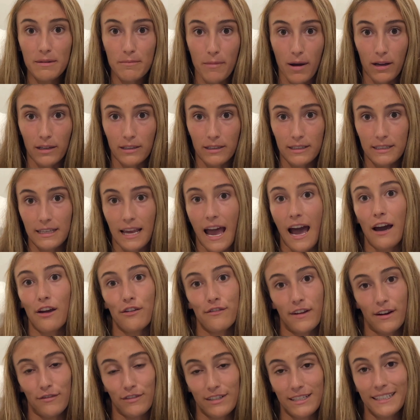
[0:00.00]
months out of
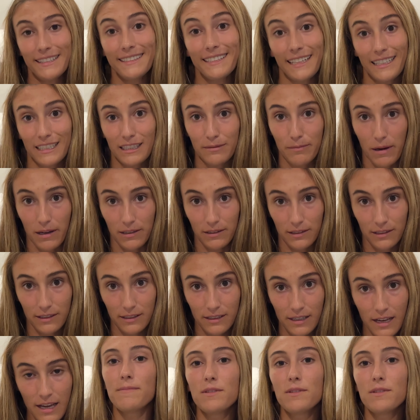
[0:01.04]
every 6 months.